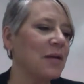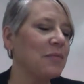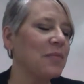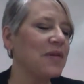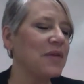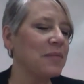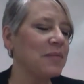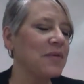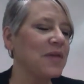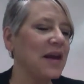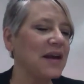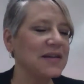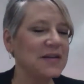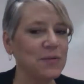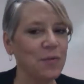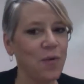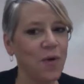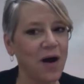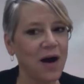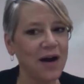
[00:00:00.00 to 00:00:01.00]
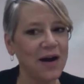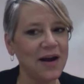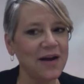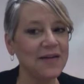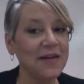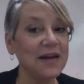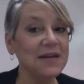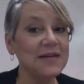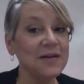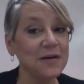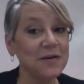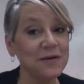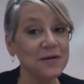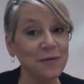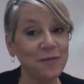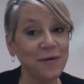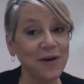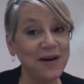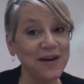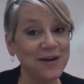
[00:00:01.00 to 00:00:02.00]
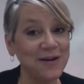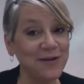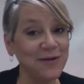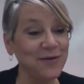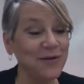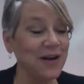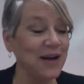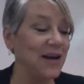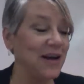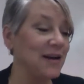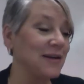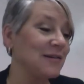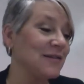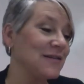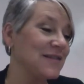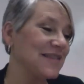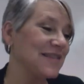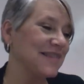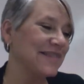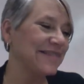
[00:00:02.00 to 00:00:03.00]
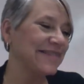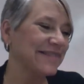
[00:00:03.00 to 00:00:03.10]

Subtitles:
but that's why, and that's also why you do Kegels.